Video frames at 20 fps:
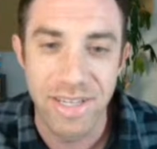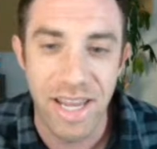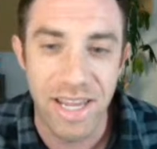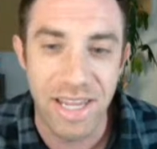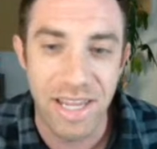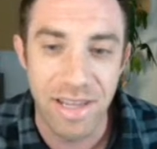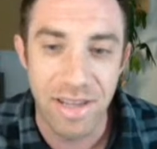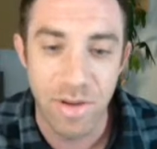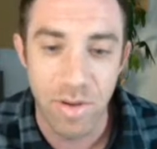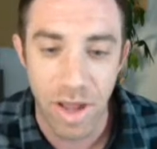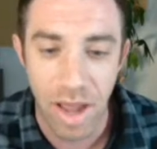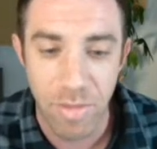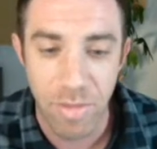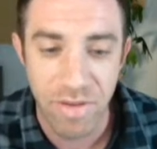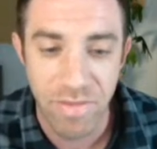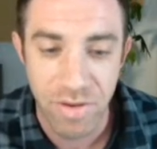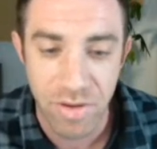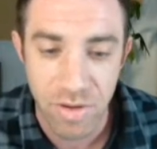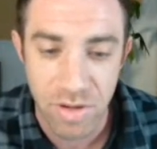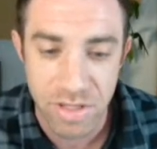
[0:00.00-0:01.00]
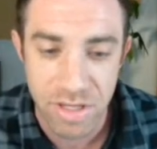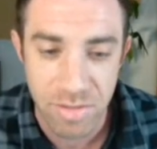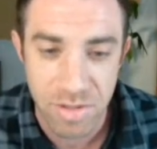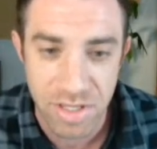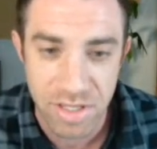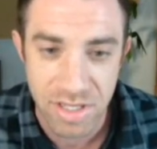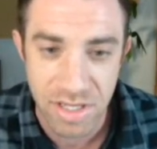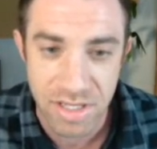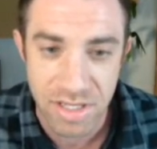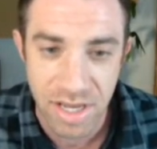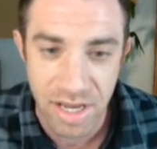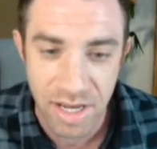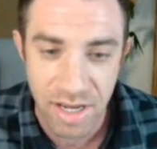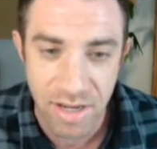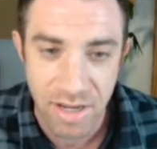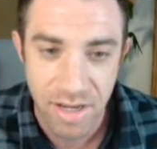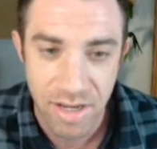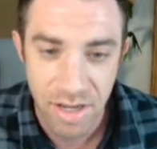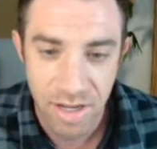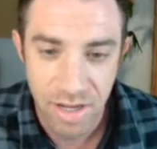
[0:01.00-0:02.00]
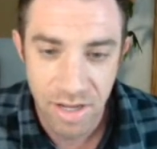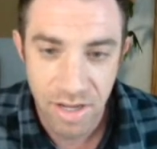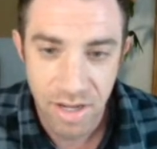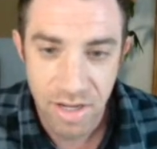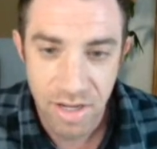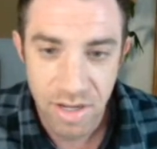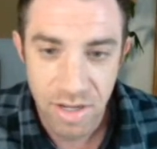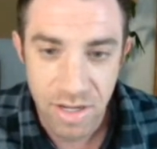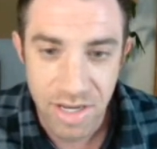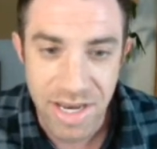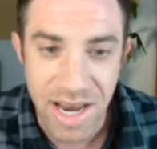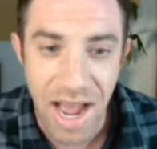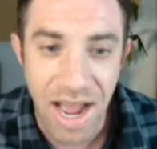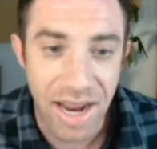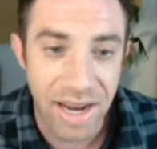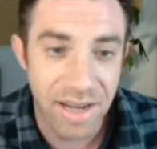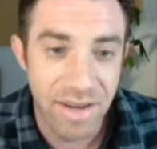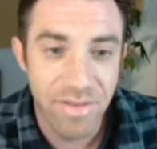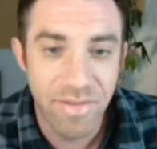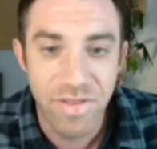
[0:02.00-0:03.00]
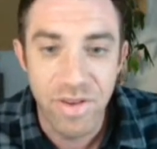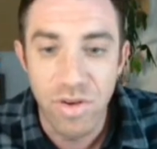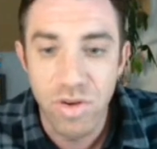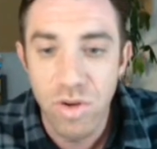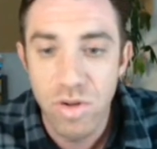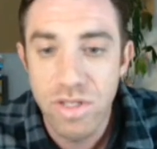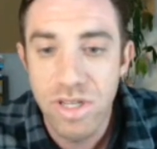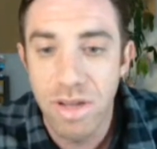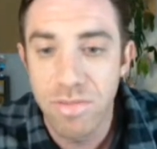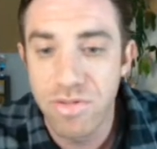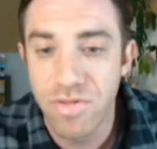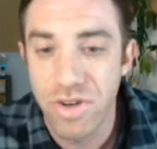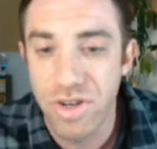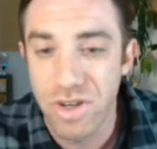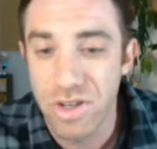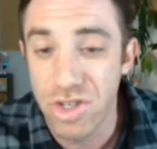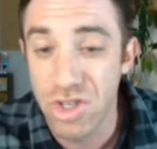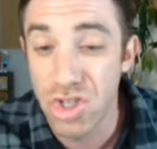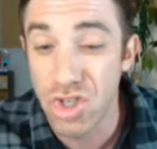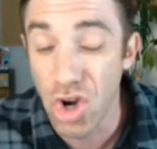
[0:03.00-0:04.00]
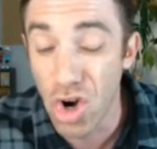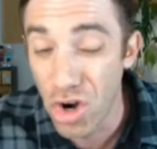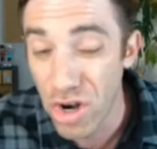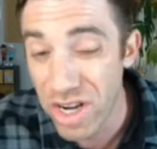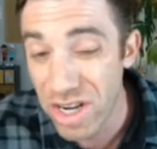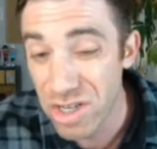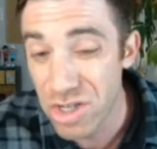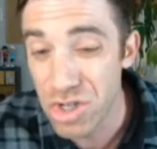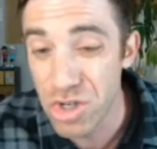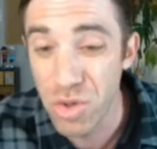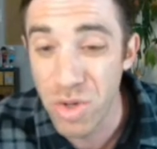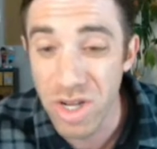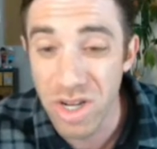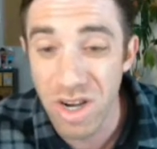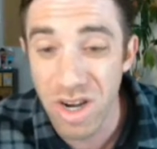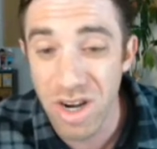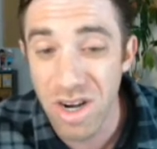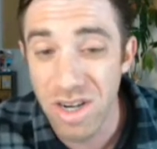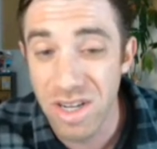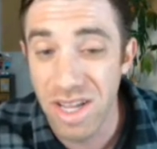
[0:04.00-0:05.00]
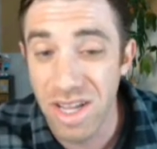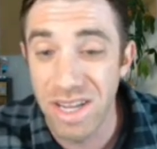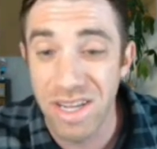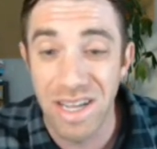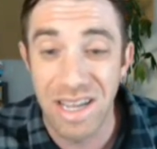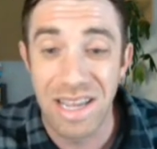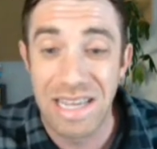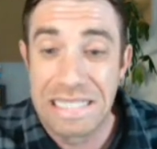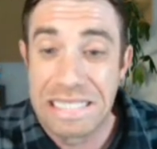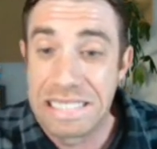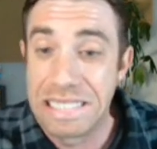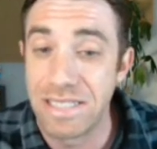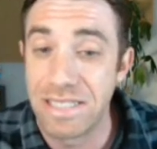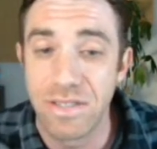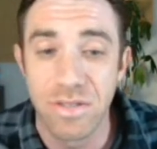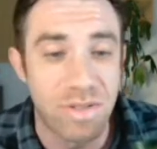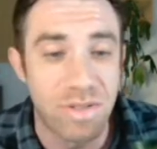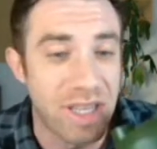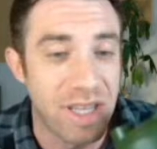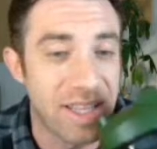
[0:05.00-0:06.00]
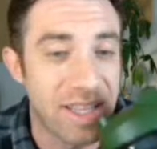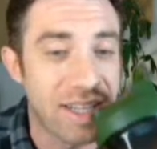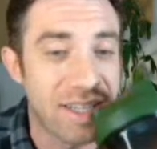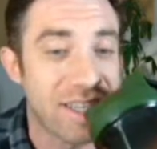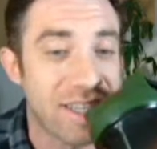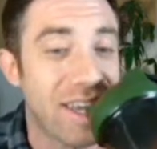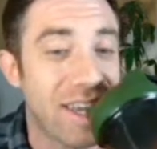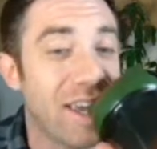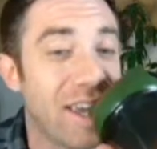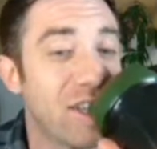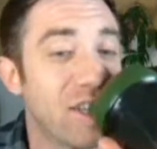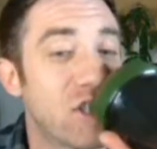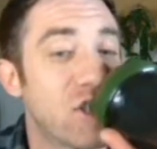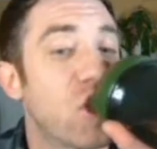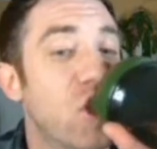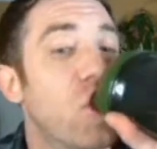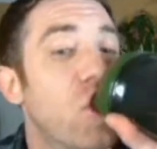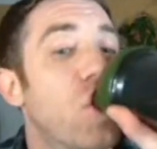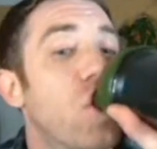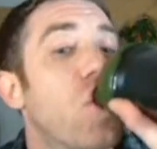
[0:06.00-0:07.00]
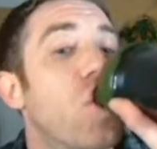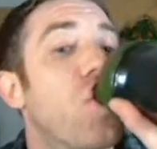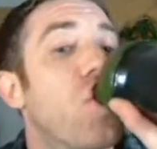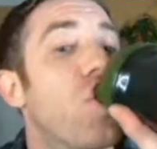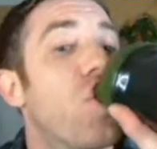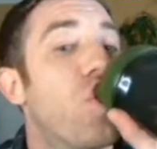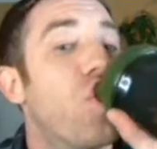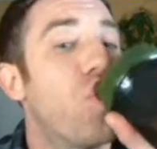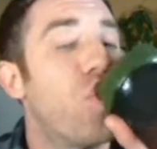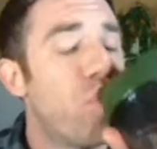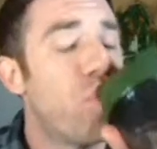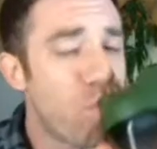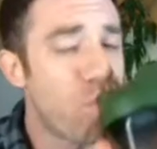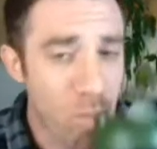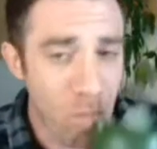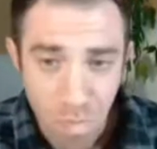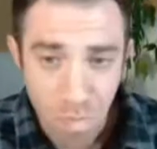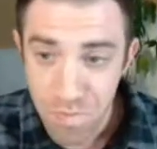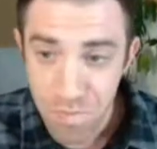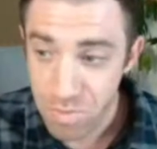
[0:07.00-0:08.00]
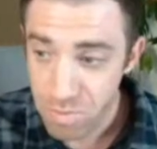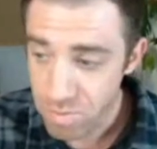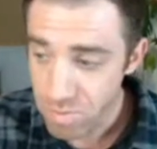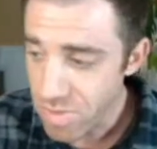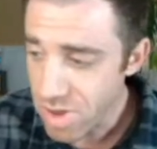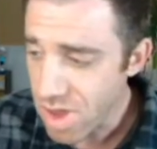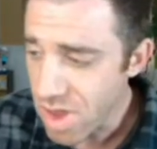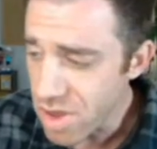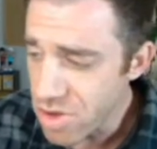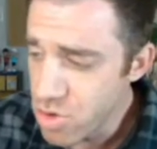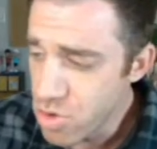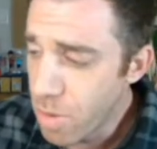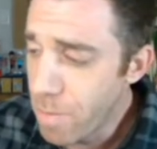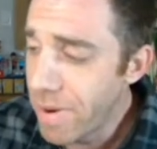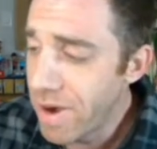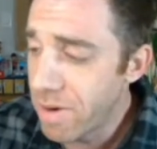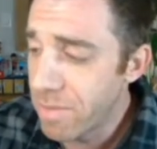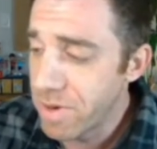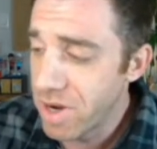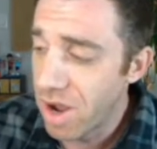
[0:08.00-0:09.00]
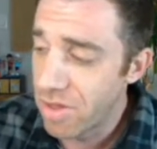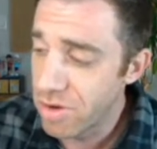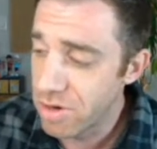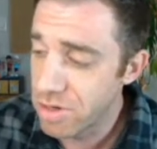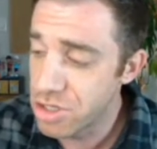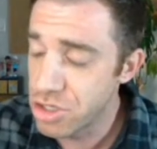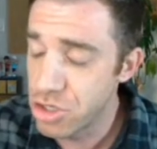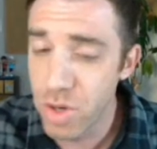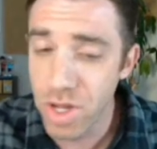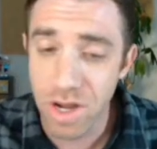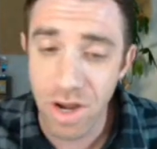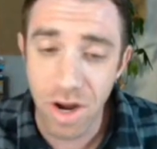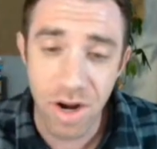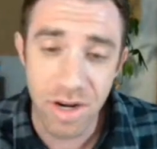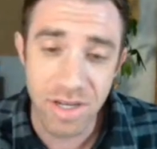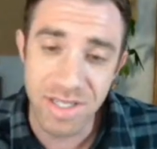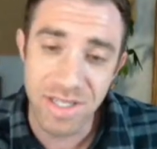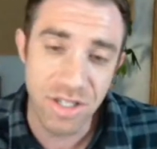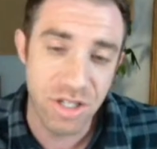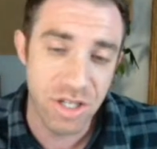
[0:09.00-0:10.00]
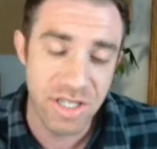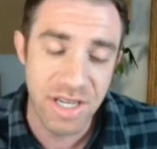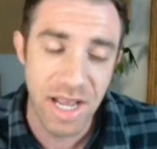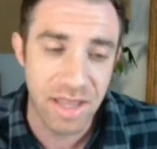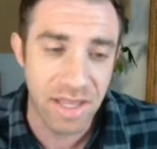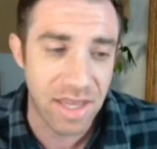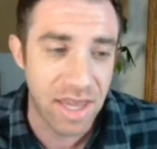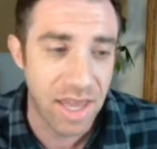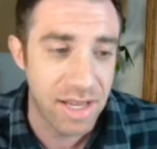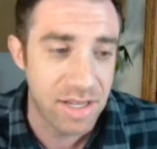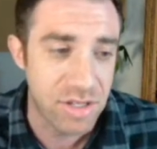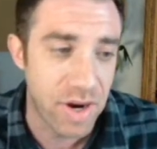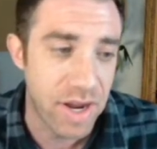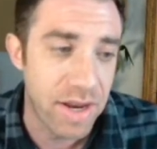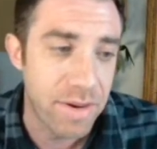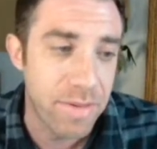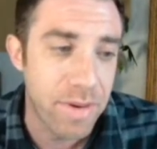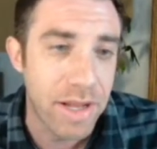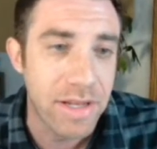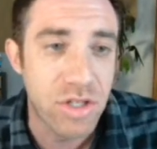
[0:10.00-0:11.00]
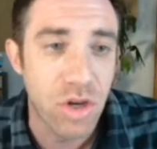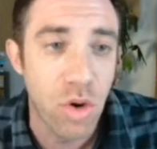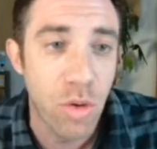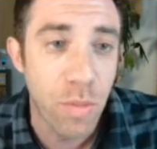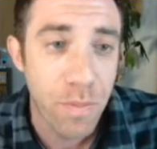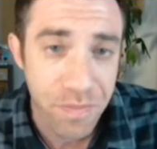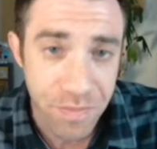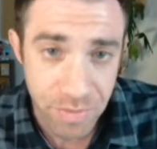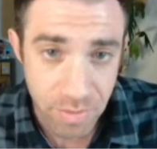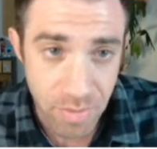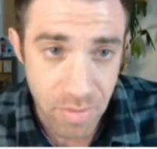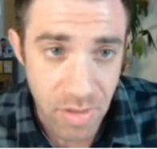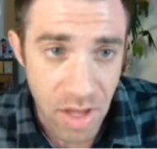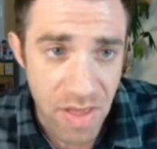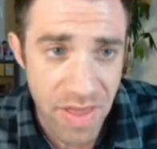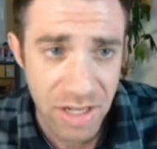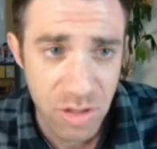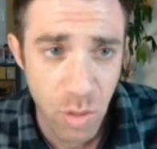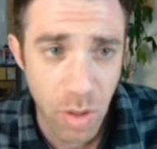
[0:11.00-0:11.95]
taking how many field goal attempts is this at? 9 field goal attempts for your starting shooting guard? Like, I don't think that's the case. You compare him to other shooting guards, it's just not the case, right? And so that's